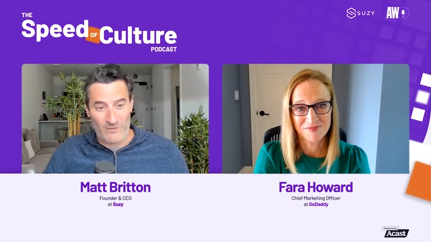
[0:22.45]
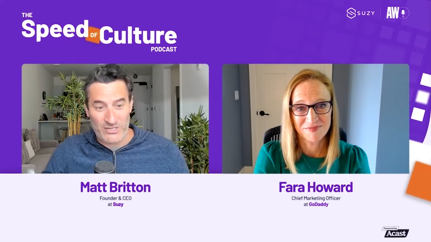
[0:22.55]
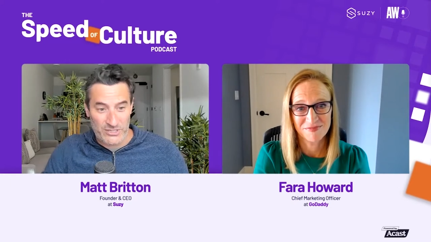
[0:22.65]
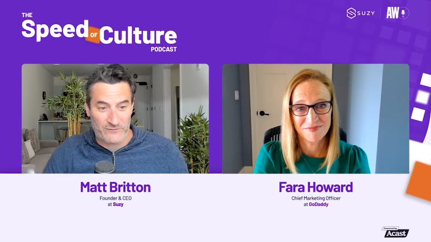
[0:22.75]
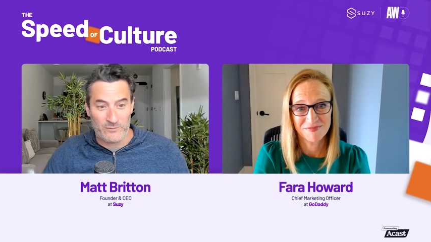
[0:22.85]

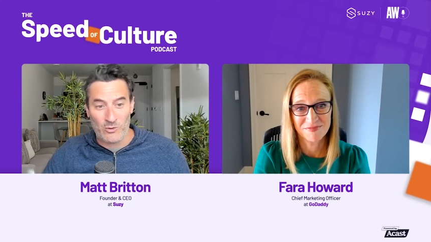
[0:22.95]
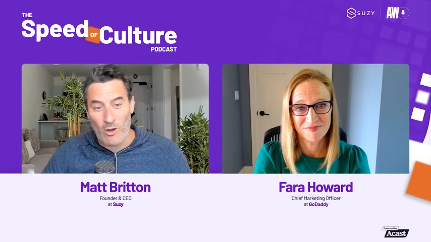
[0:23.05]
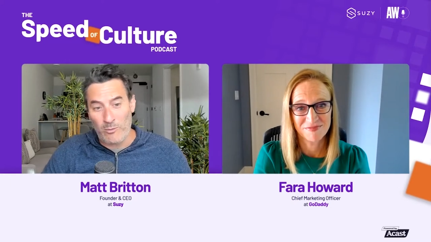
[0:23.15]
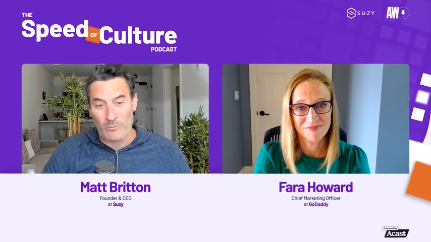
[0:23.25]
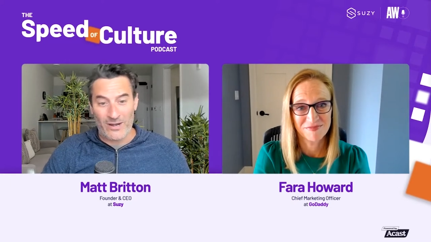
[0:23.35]
Speaker 1: ranging from
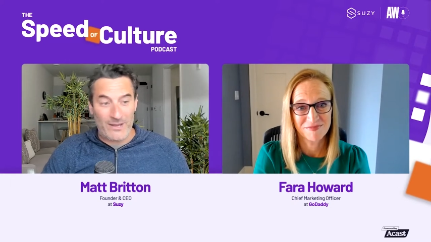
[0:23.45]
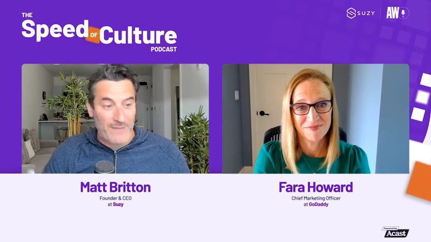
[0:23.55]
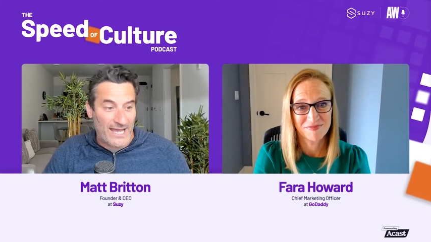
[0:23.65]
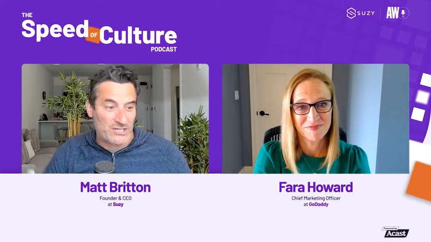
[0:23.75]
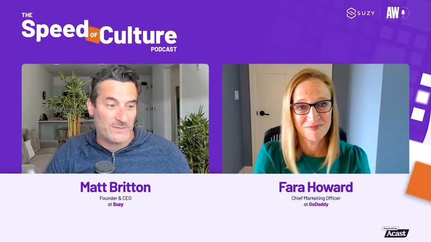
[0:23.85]
global brand
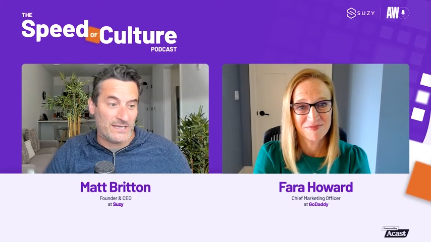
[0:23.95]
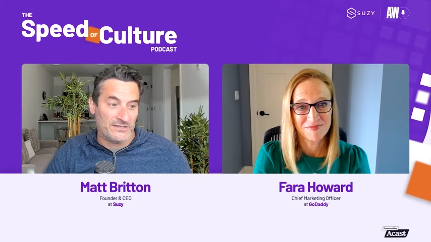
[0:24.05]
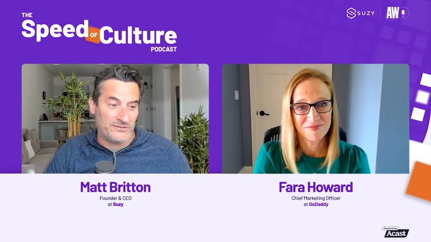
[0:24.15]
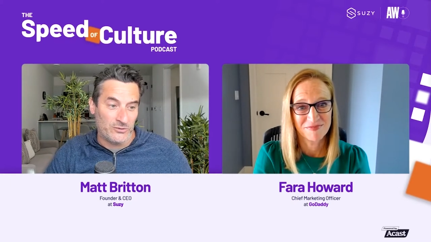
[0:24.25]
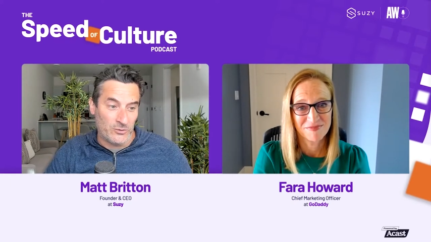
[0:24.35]
management
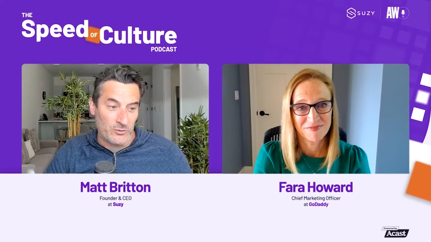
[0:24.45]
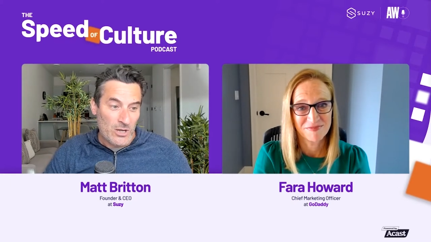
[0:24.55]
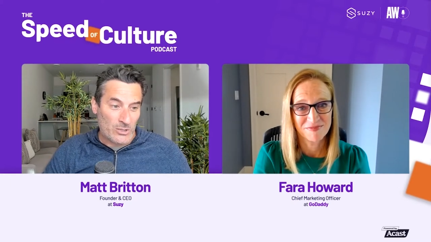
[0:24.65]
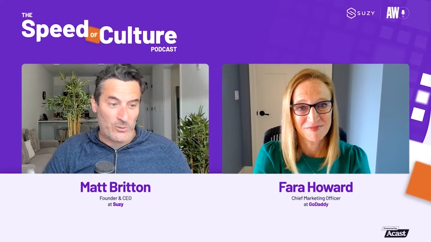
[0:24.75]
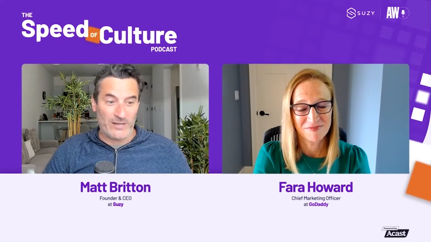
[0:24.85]
to
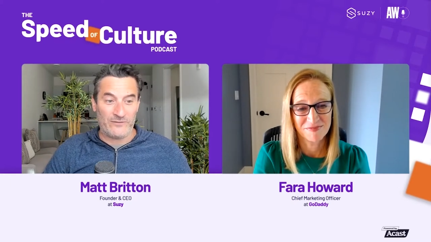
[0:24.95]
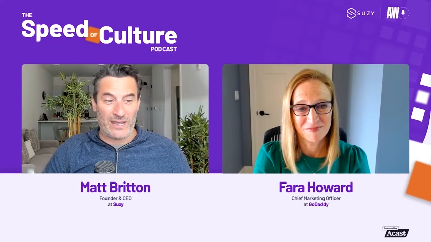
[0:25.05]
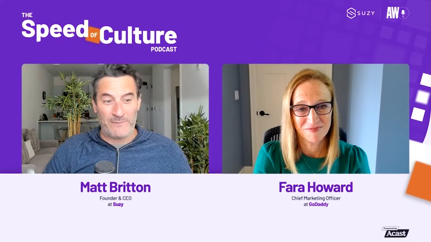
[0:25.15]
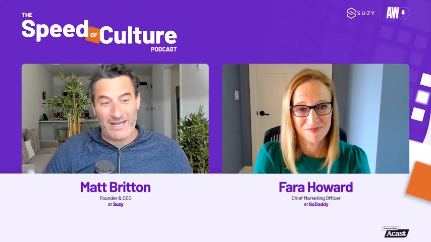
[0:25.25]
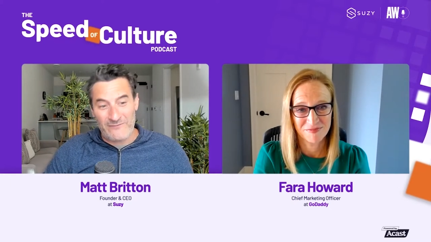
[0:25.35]
creative
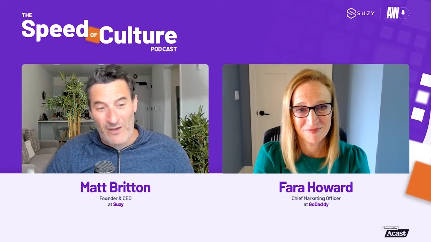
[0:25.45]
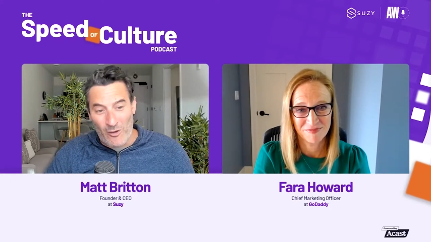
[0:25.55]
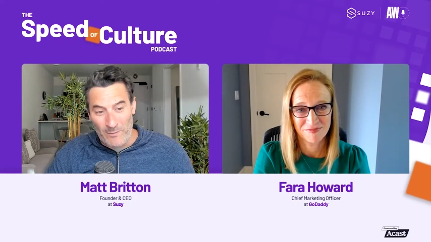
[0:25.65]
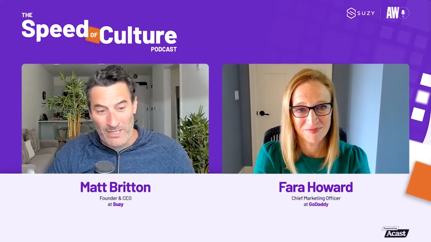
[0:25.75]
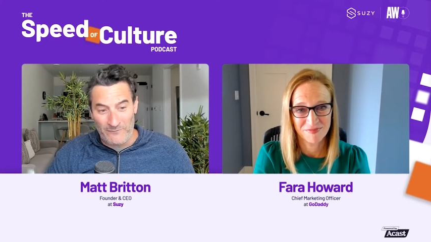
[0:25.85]
campaign
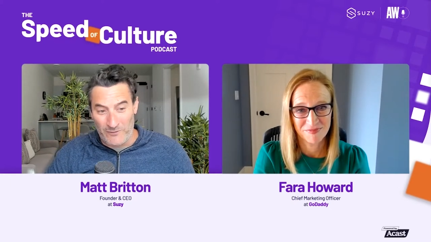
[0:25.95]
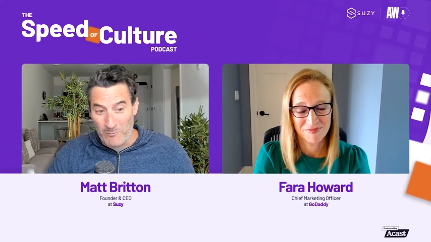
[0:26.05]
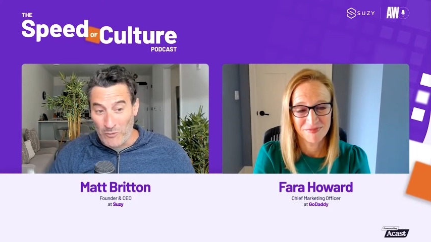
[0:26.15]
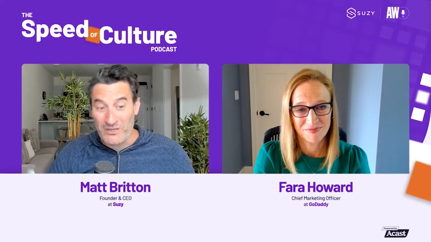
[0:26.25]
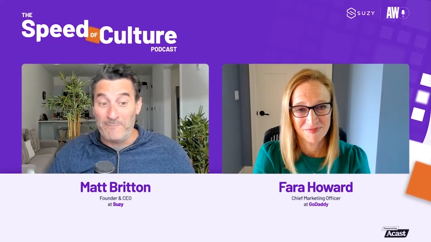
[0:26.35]
development for
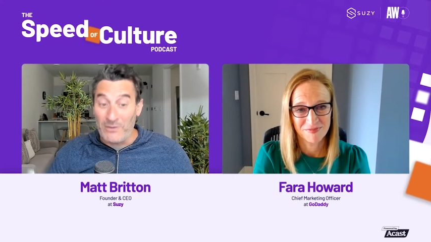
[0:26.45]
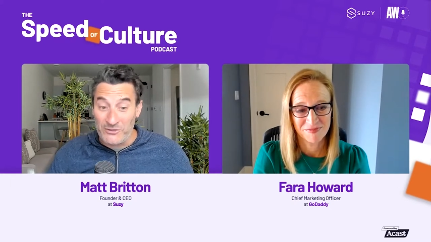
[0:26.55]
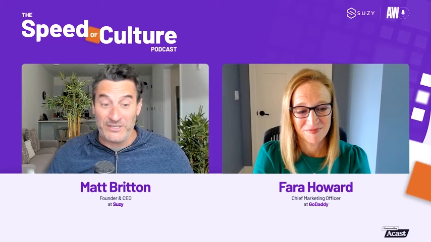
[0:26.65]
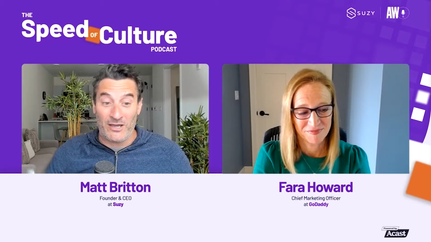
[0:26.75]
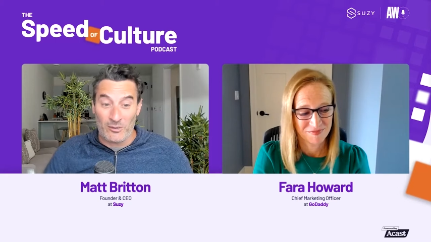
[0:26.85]

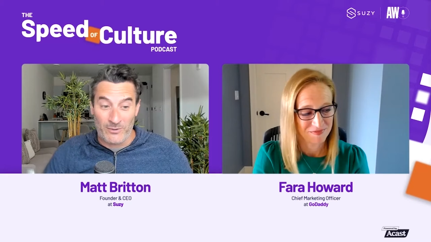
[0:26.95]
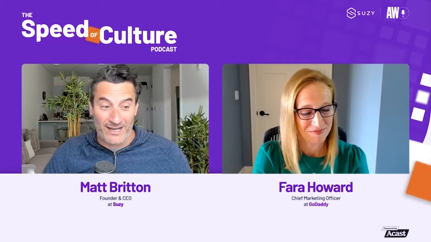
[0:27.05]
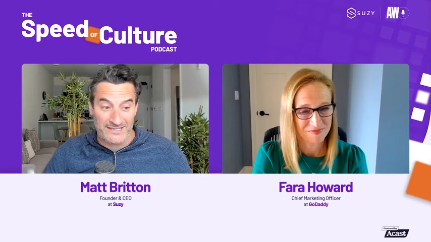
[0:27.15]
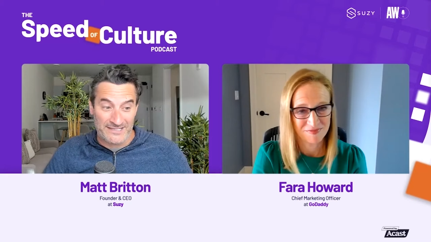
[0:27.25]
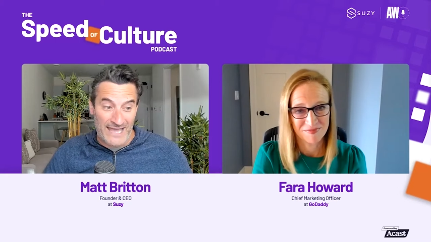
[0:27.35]
multi-billion-dollar
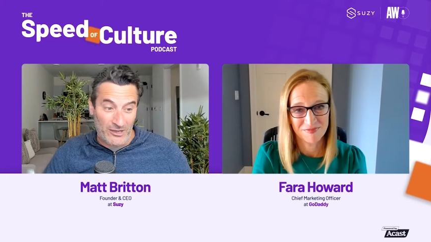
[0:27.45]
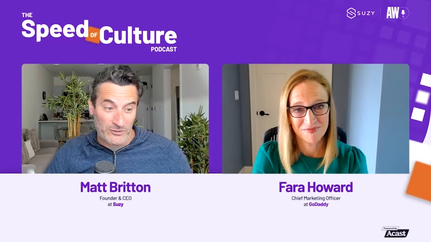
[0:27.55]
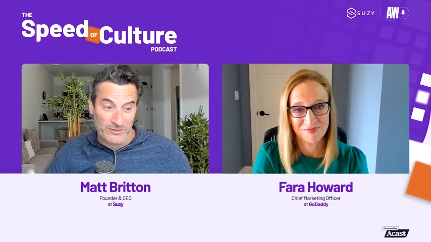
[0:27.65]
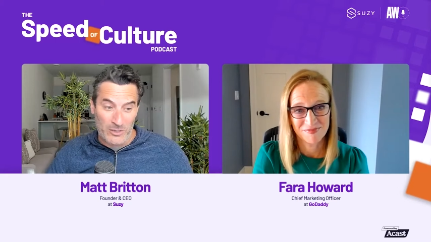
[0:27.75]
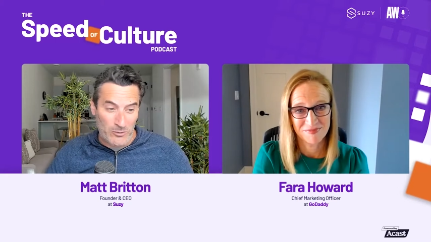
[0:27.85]
brands, and now
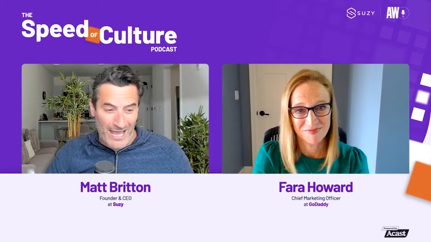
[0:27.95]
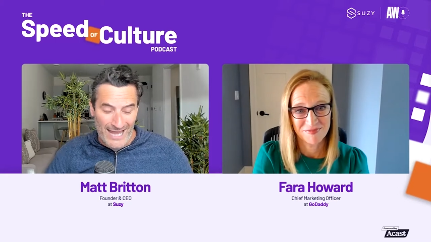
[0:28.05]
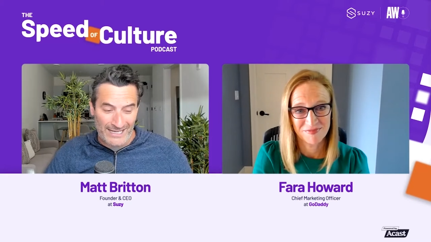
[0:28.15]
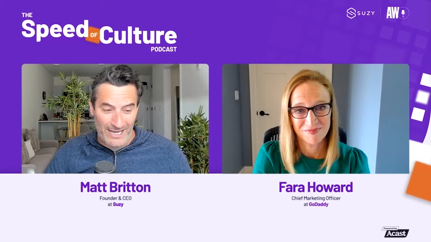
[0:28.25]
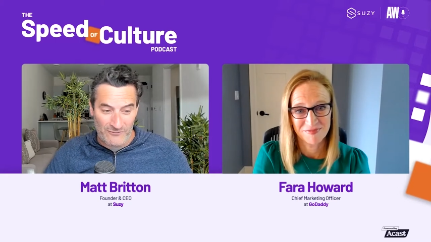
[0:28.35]
you're at
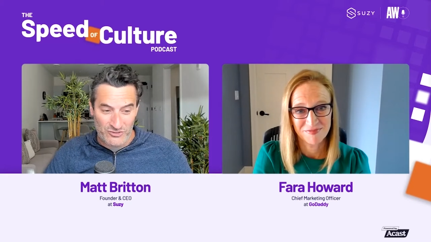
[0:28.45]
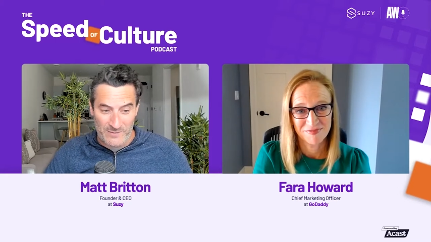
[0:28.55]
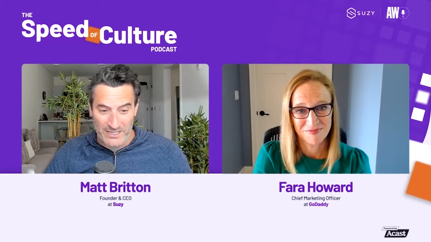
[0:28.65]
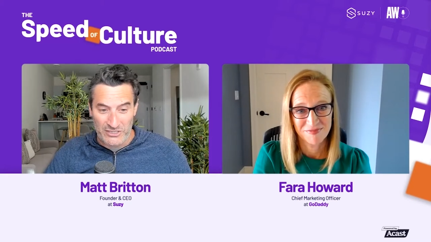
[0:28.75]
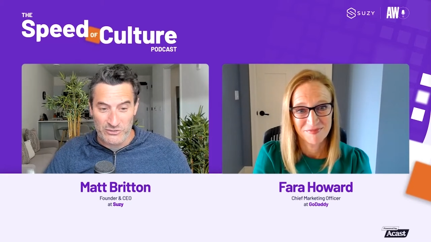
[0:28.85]
GoDaddy, obviously
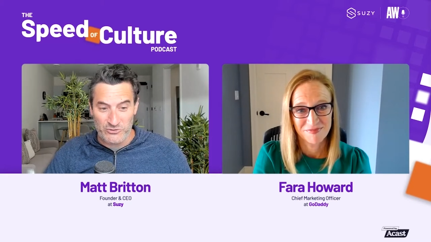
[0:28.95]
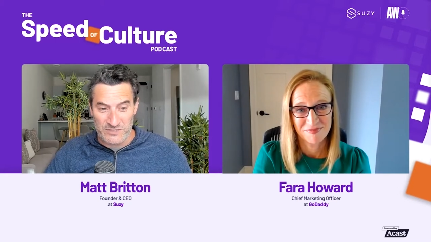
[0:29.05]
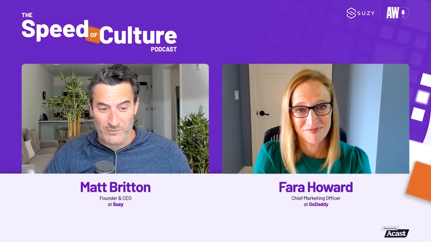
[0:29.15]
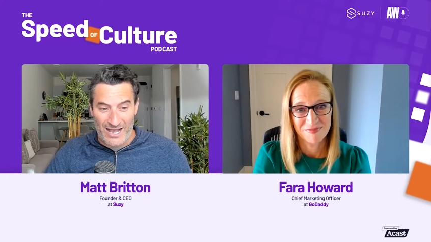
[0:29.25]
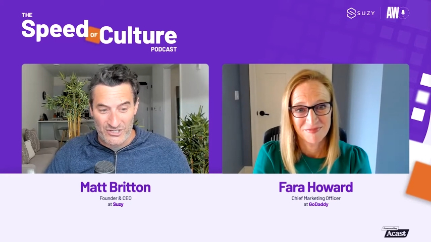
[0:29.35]
making a huge
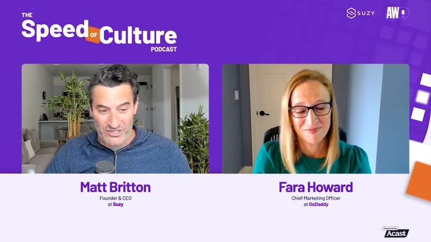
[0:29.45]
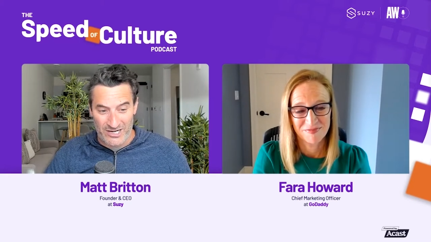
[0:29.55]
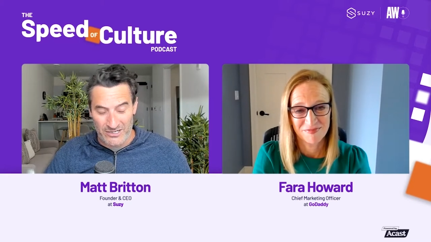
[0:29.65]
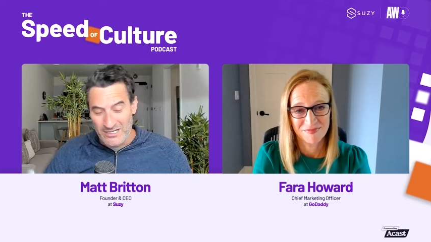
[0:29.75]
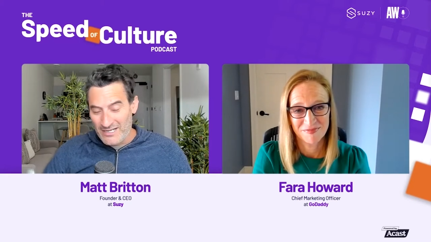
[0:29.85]
splash there.